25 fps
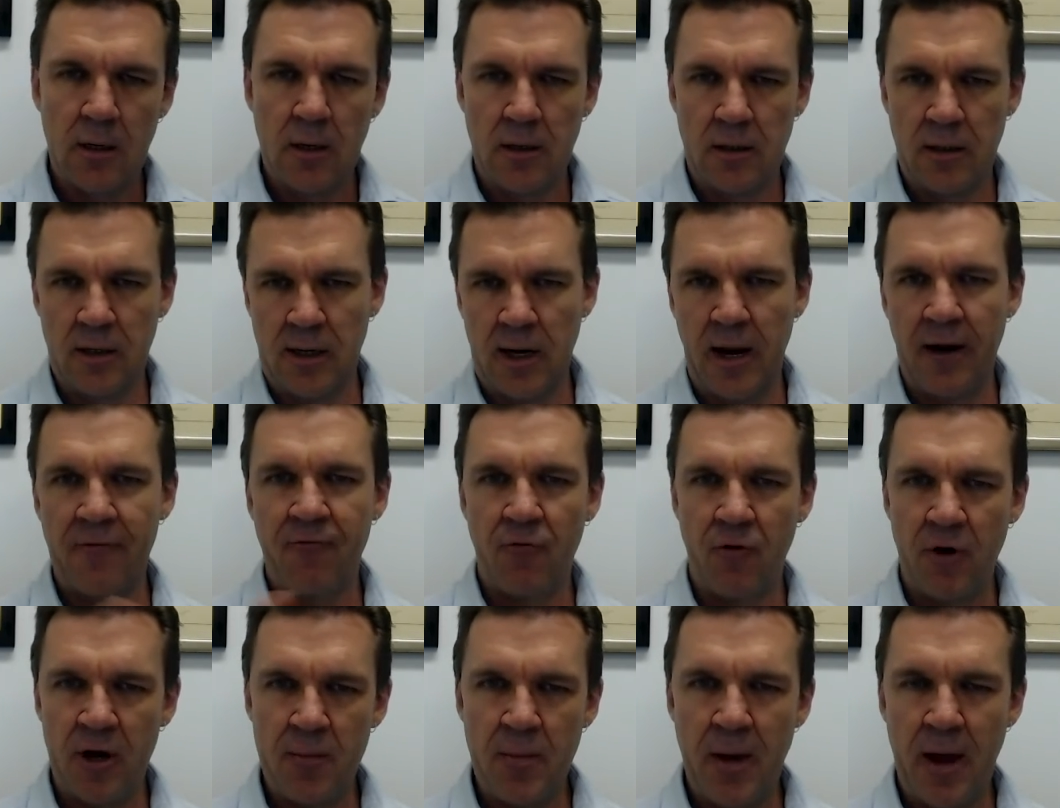You can have
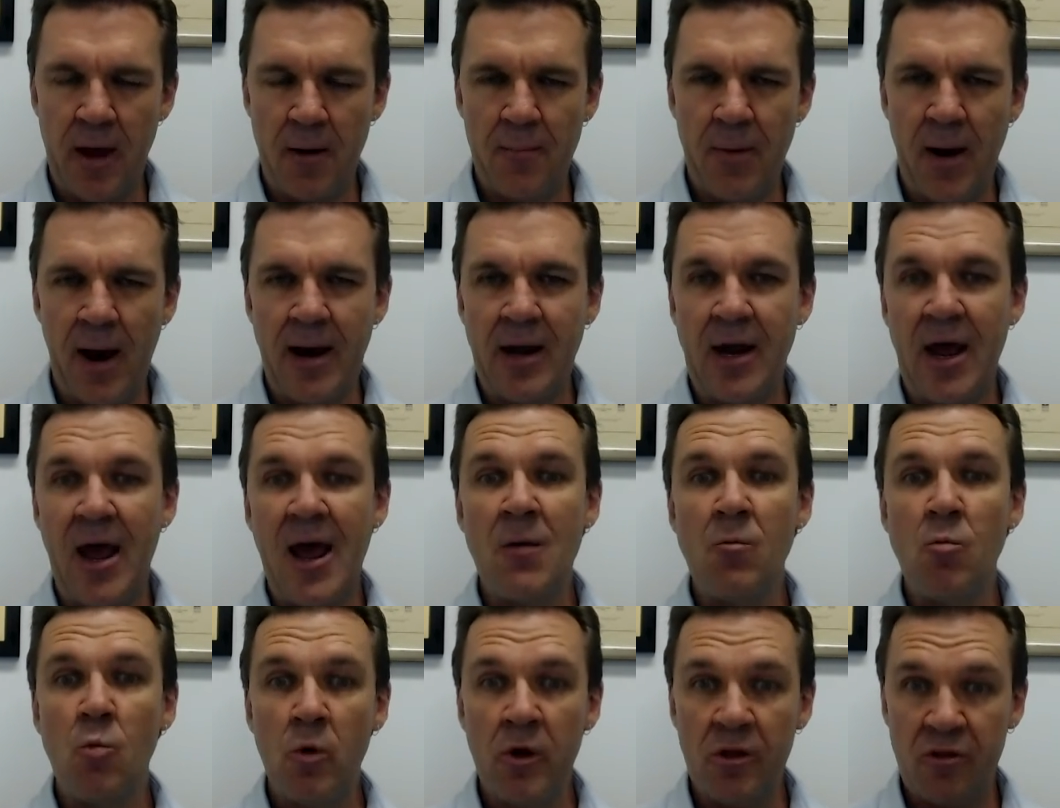rebound pain
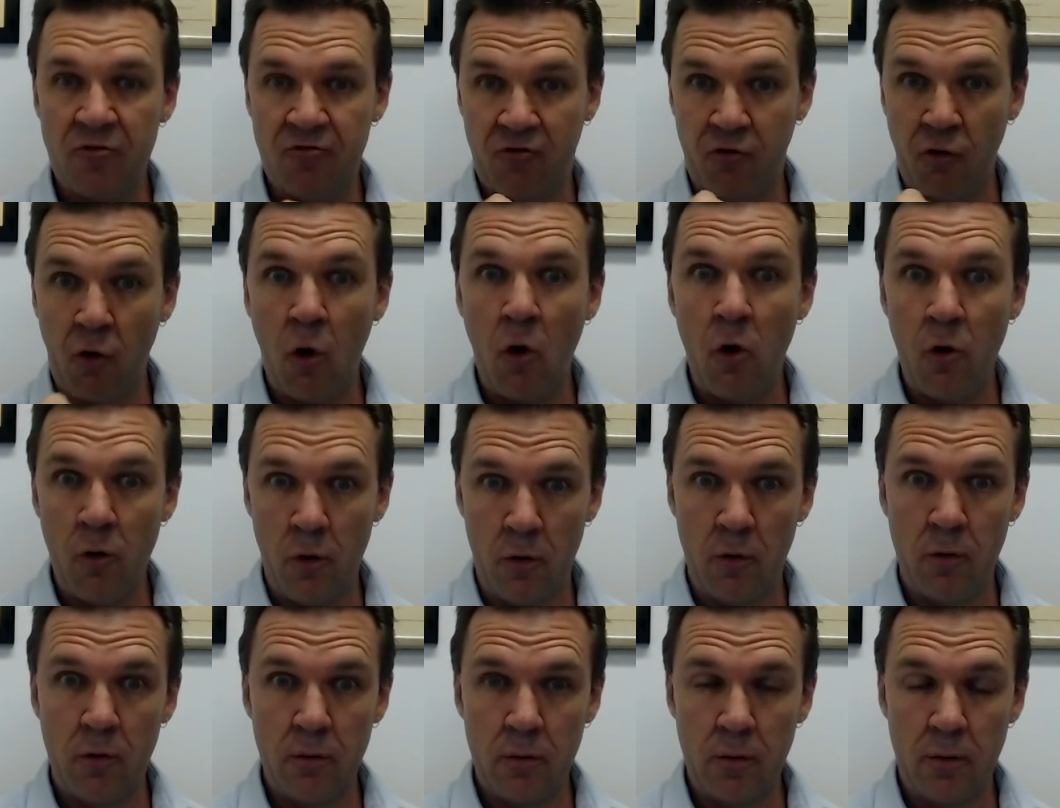and
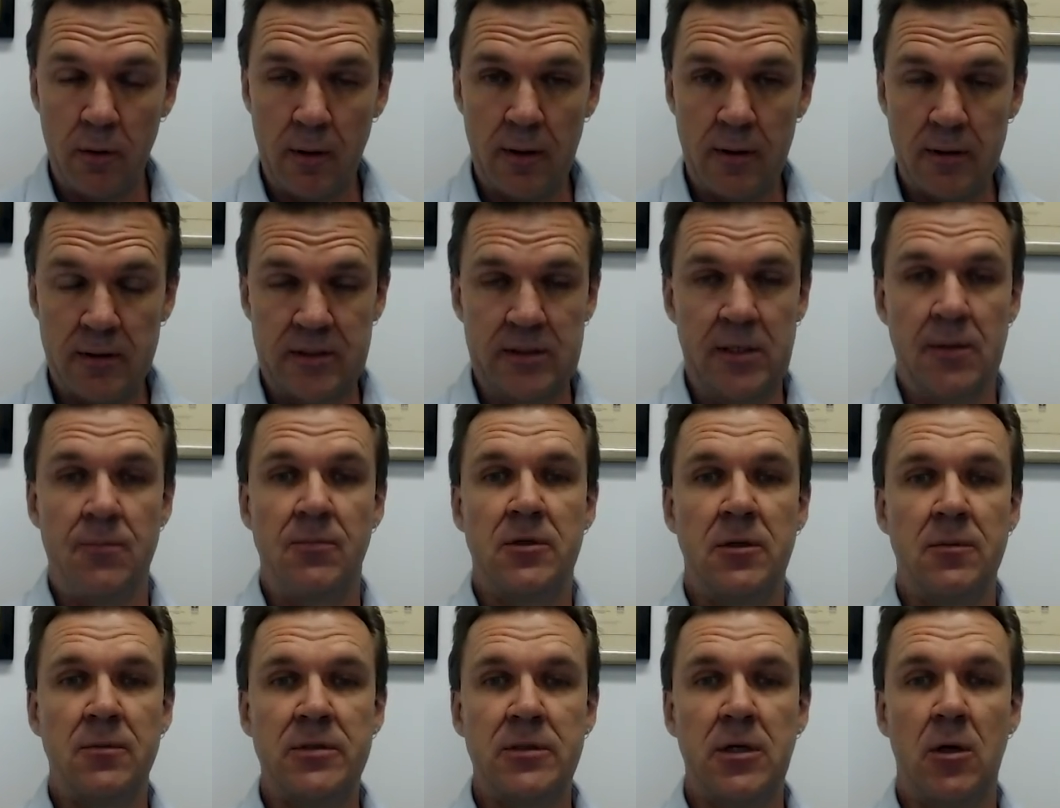withdrawal symptoms.